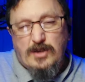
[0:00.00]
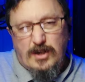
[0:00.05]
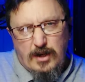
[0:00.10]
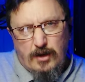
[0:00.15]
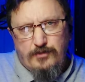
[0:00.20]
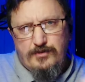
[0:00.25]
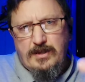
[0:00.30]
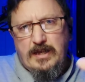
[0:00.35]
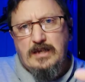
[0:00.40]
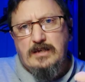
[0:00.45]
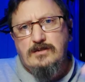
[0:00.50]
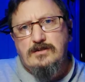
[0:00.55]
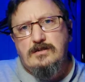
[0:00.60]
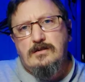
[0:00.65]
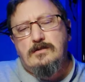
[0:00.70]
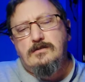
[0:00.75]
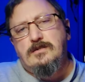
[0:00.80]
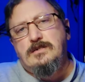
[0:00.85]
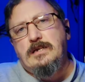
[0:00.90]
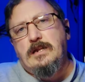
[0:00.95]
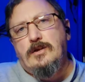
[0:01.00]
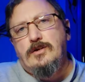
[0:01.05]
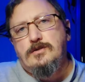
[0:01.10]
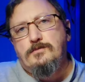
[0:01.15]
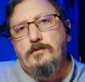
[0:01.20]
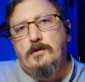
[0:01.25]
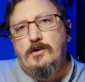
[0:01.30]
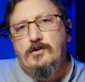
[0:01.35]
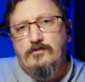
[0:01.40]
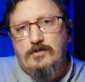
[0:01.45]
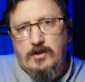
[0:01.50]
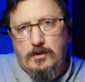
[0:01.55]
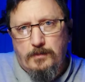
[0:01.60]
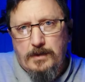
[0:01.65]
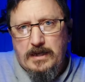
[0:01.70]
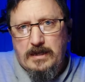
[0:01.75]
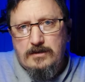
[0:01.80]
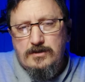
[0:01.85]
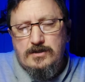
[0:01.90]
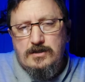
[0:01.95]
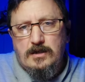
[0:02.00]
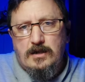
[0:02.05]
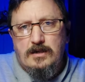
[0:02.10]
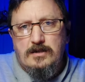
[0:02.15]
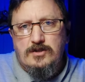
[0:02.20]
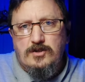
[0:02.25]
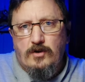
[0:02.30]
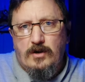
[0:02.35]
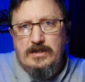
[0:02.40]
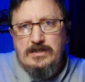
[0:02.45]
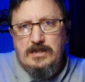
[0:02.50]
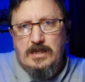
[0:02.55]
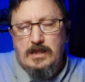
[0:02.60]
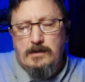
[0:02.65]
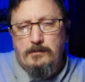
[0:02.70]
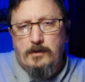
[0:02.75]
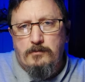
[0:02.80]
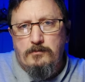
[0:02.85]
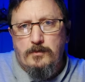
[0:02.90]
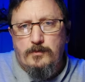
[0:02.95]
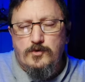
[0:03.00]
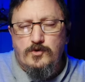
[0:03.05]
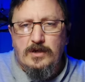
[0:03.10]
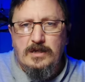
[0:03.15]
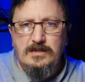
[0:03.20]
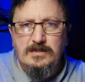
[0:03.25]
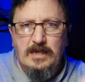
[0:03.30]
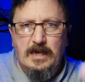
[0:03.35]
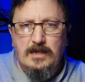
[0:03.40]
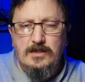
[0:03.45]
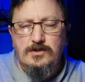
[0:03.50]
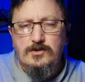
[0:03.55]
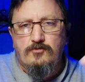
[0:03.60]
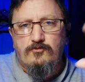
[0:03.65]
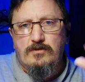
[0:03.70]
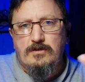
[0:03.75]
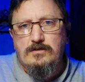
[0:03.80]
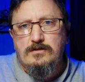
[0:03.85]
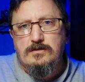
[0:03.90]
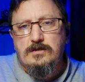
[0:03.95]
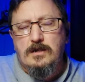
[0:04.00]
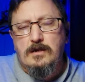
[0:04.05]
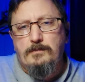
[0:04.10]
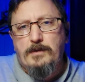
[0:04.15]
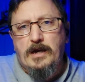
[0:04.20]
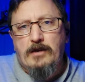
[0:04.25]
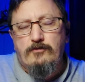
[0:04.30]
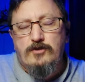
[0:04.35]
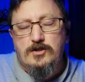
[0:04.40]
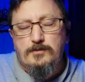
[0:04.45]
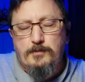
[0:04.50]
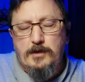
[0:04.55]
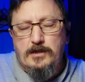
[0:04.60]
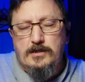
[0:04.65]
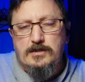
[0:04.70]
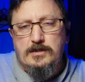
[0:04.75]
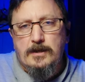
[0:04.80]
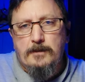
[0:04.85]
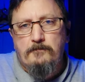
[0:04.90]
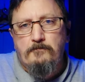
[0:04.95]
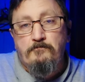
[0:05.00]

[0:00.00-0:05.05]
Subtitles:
I know things at Selhurst Park are a little bit dicey at the moment between Textor and Parrish, but